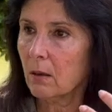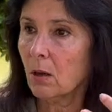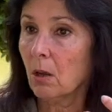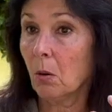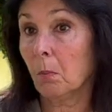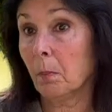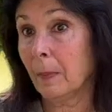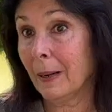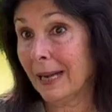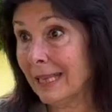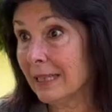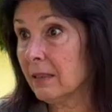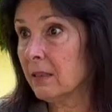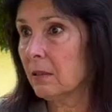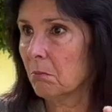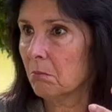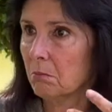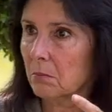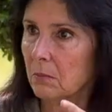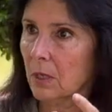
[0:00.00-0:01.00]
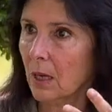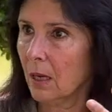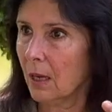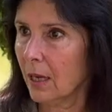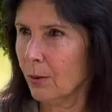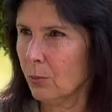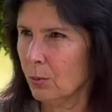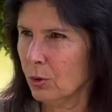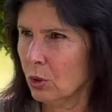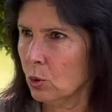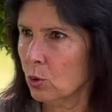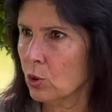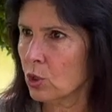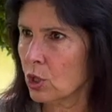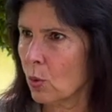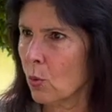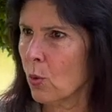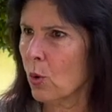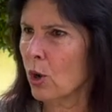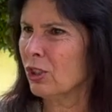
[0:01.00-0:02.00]
complete I wouldn't use
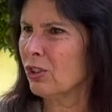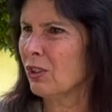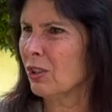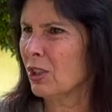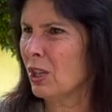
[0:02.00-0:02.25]
the word